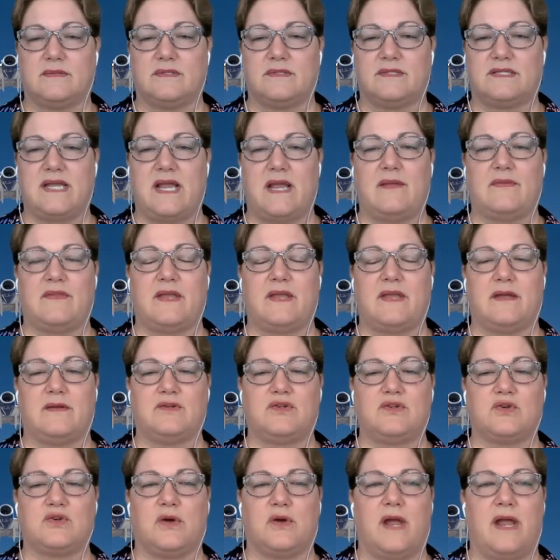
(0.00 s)

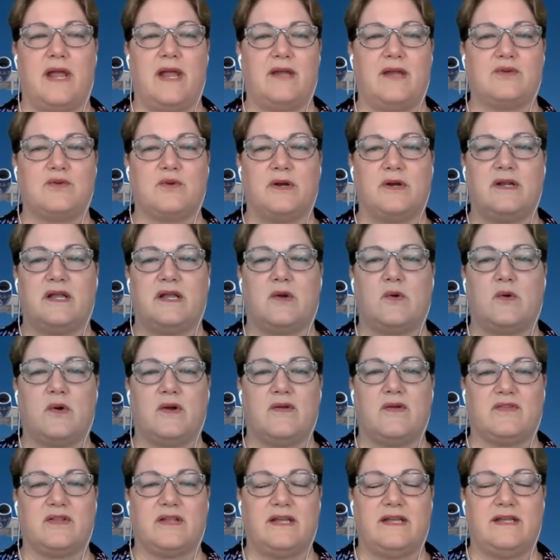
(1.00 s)
the Android
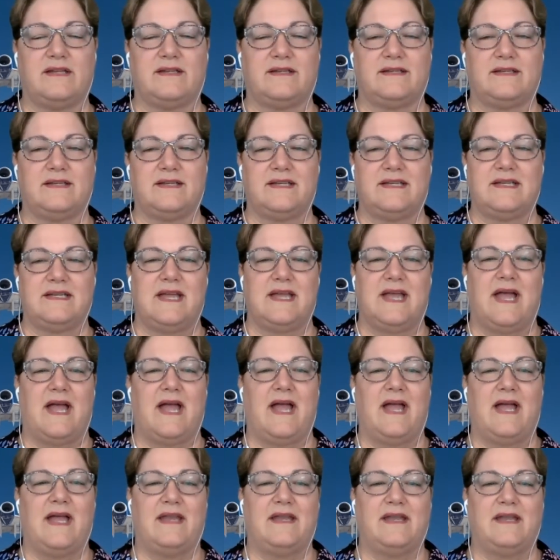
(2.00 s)
equivalent
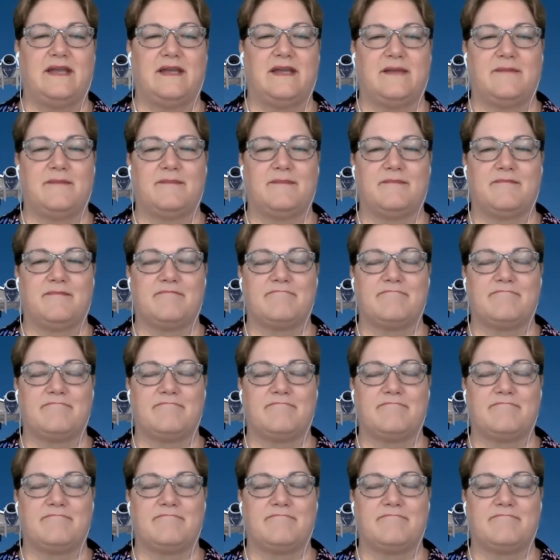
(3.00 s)
and um,